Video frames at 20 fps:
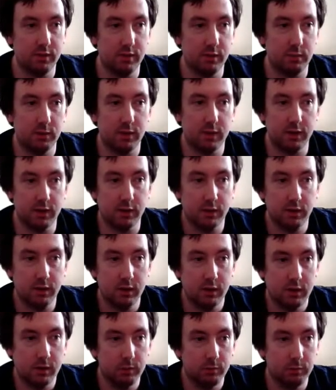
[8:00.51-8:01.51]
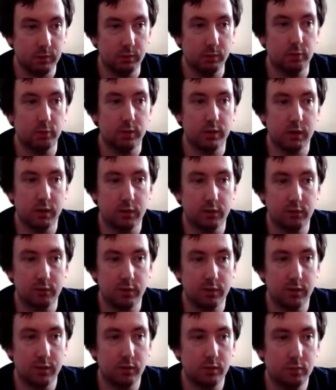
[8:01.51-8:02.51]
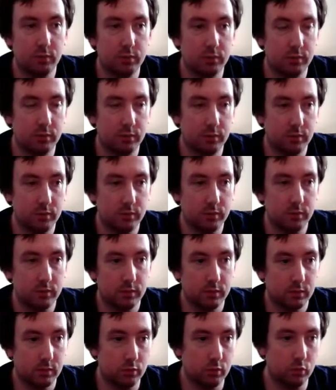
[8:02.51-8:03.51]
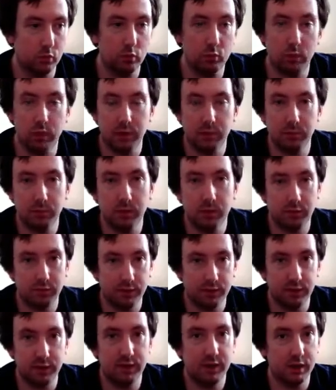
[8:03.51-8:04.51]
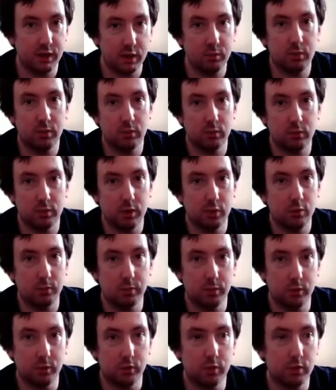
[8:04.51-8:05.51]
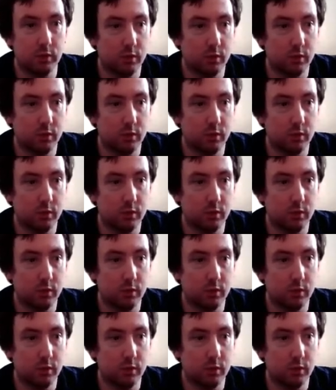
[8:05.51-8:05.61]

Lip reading: why people would ask for help. So don't worry about it, if you need help I'll help you out.